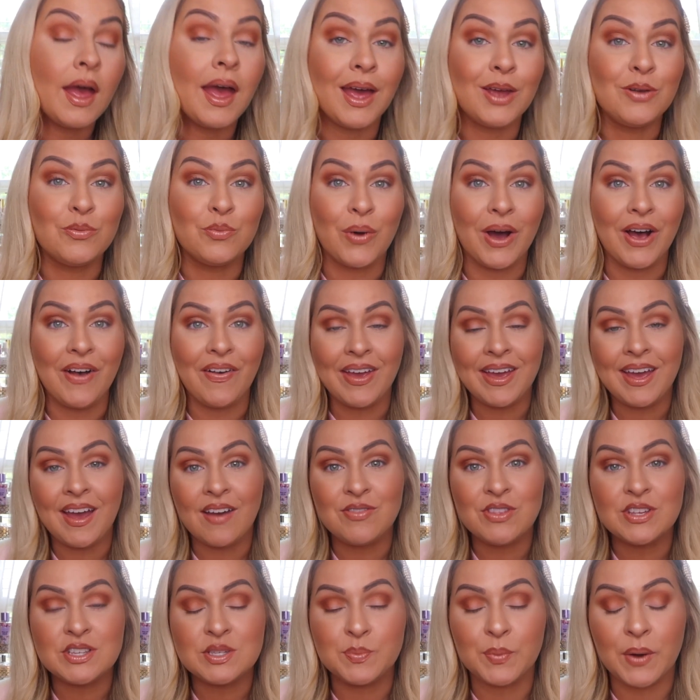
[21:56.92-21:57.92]
And while I
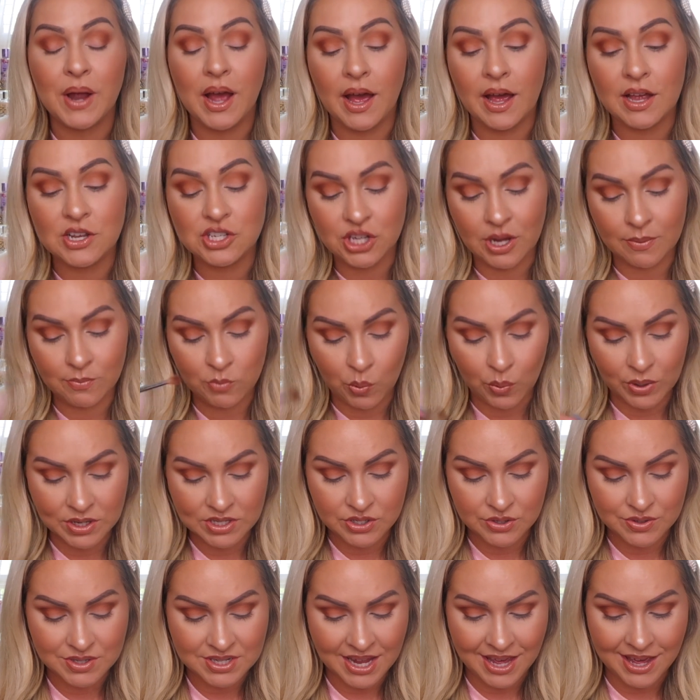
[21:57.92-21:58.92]
have this brush, I'm going
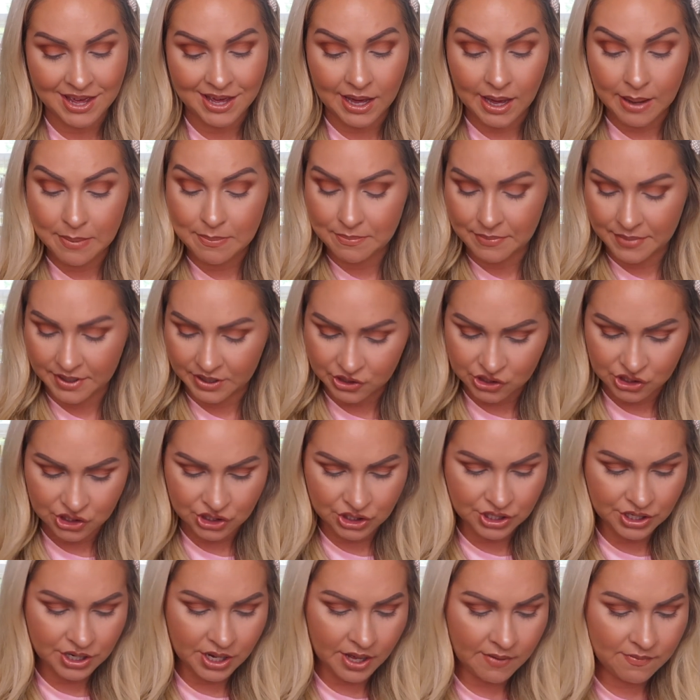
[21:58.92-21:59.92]
to take a
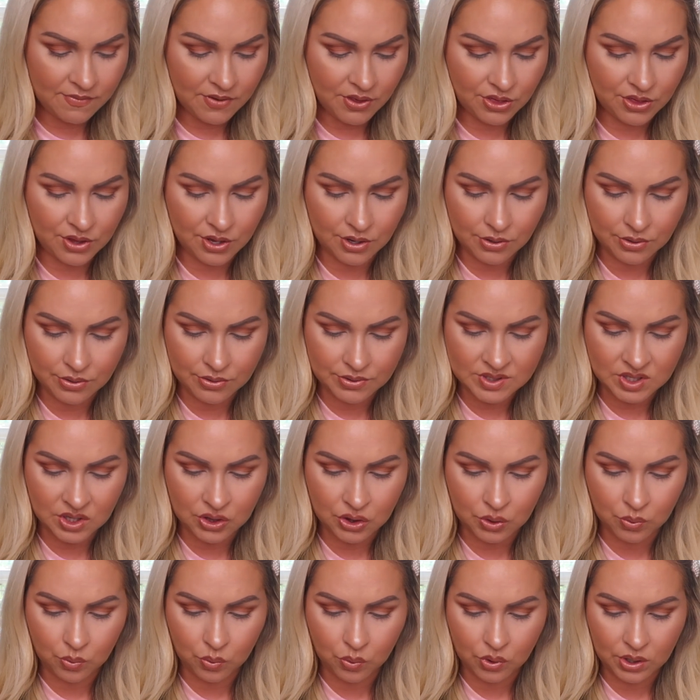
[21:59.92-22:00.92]
mixture of those
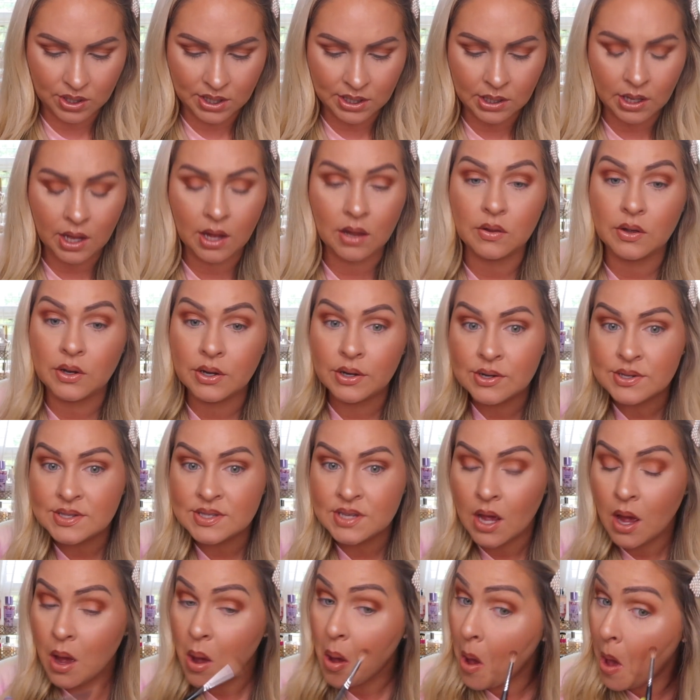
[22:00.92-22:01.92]
three
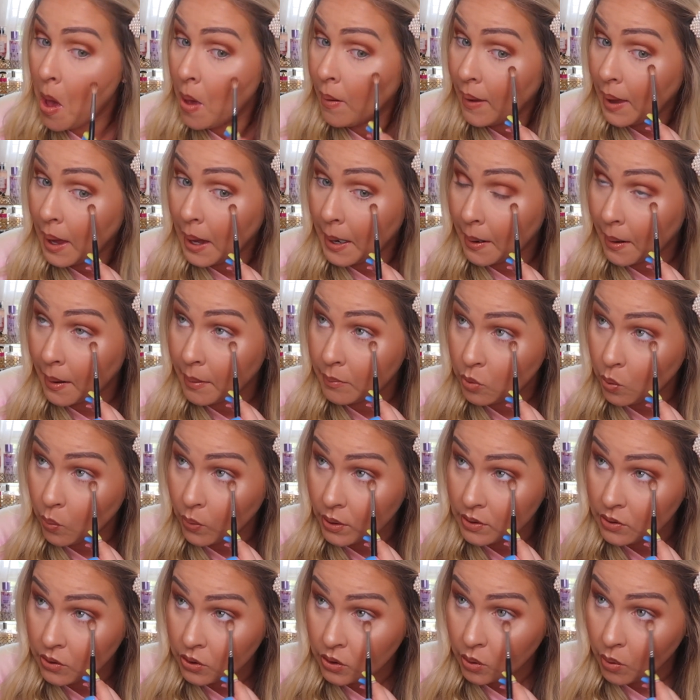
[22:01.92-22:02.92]
colors and I'm
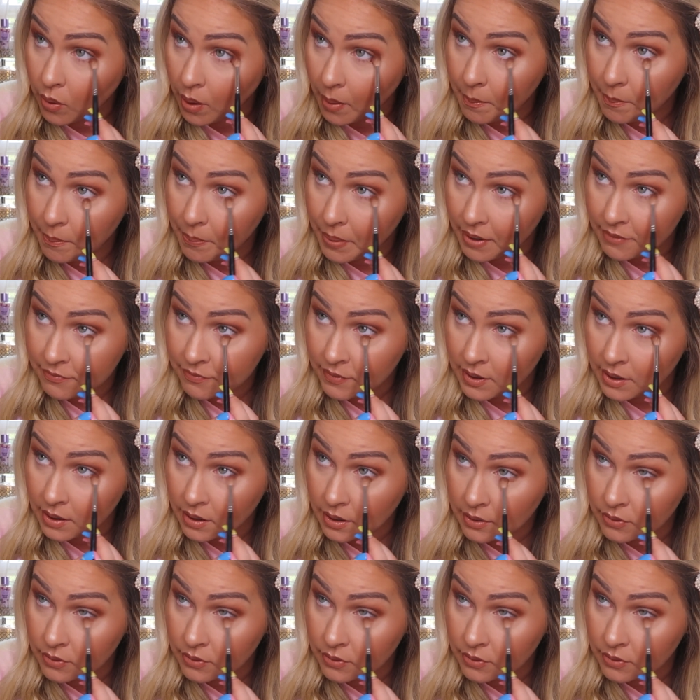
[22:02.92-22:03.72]
going to buff it